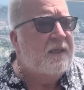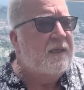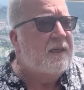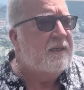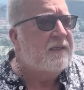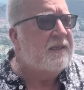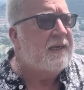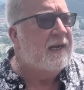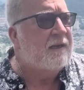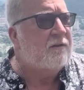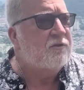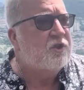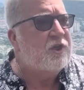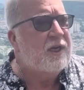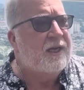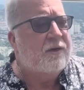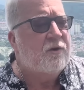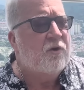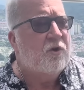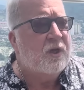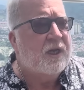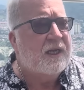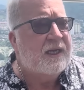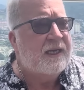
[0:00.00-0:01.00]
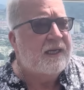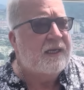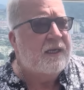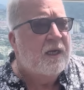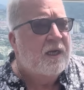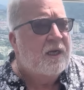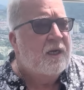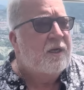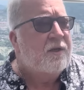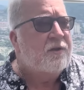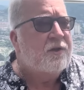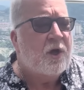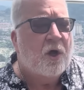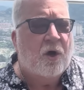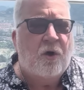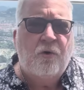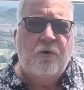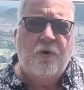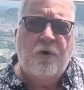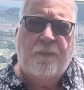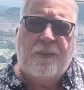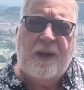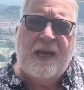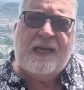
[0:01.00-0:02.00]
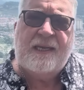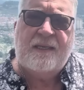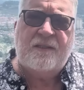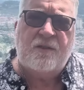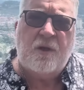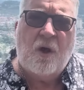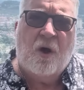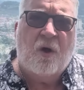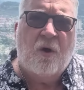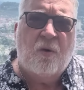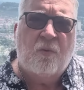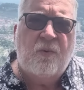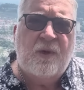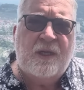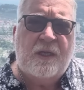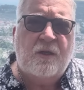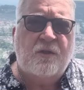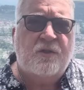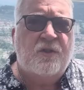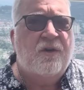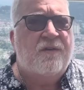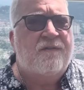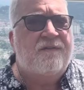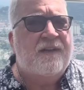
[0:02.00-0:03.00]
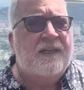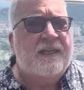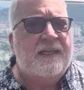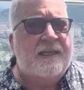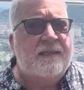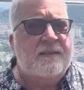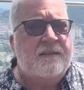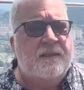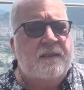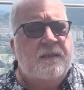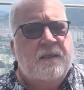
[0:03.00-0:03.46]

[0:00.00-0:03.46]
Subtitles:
Now, generally, the owner pays all realtor fees,